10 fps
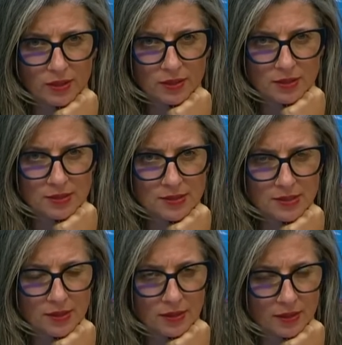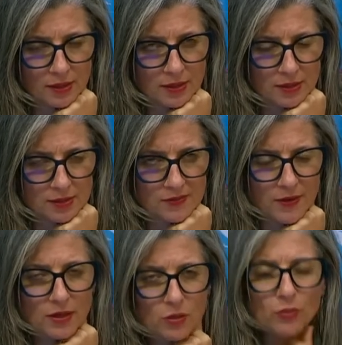in this
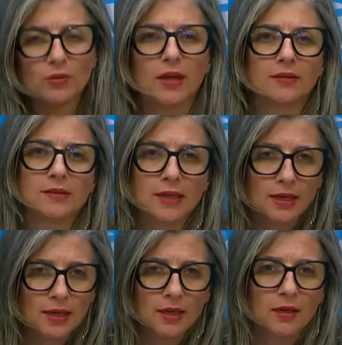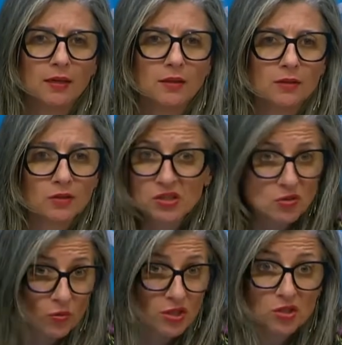venue, that there is
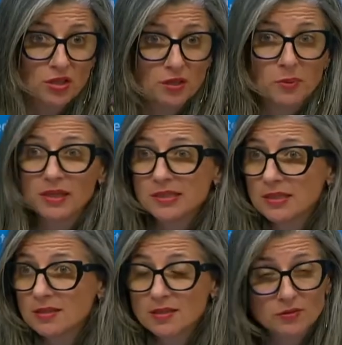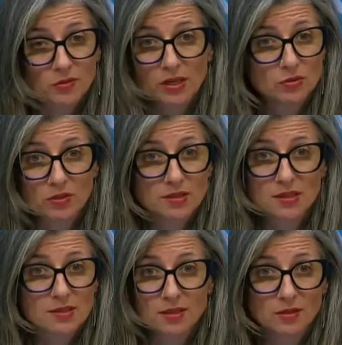no question that the Palestinians have the right to
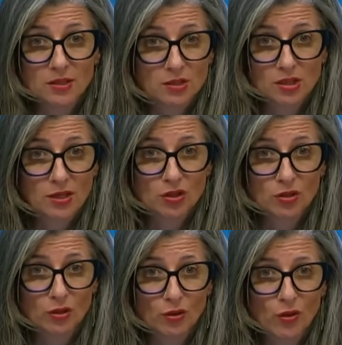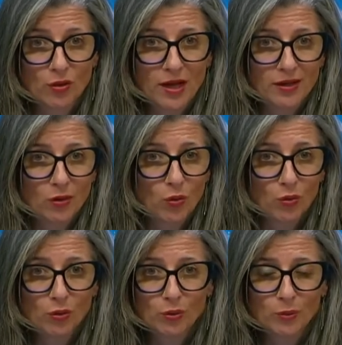resist under international law, like
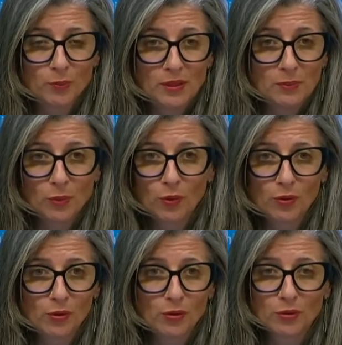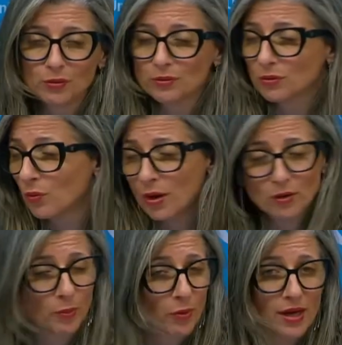all people who are
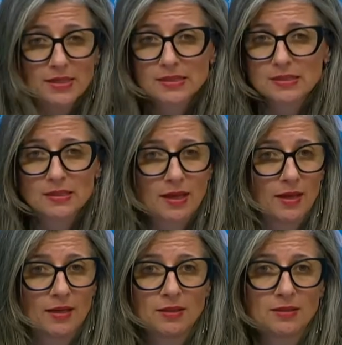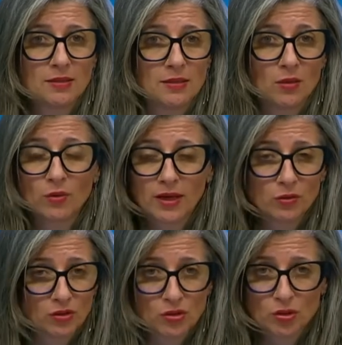oppressed and who
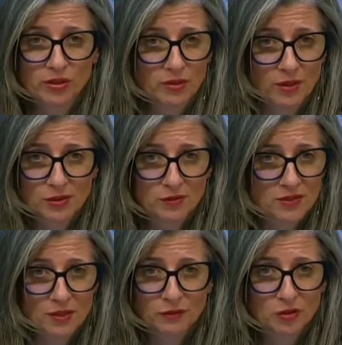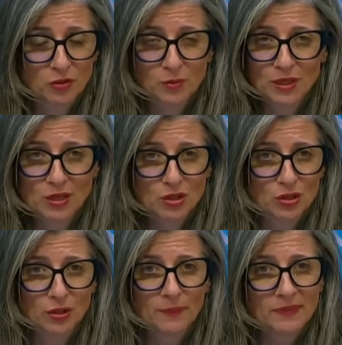cannot enjoy the right of
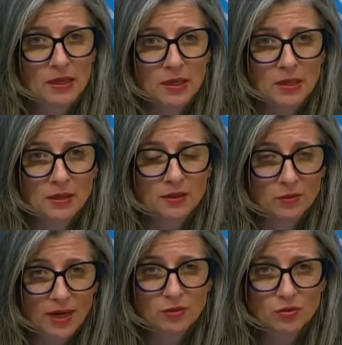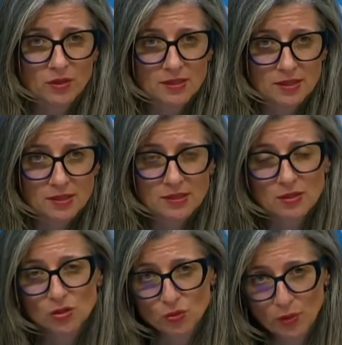self-determination. The right to resist
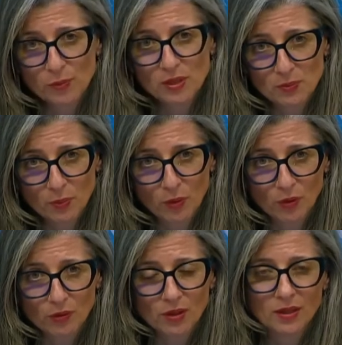is to a people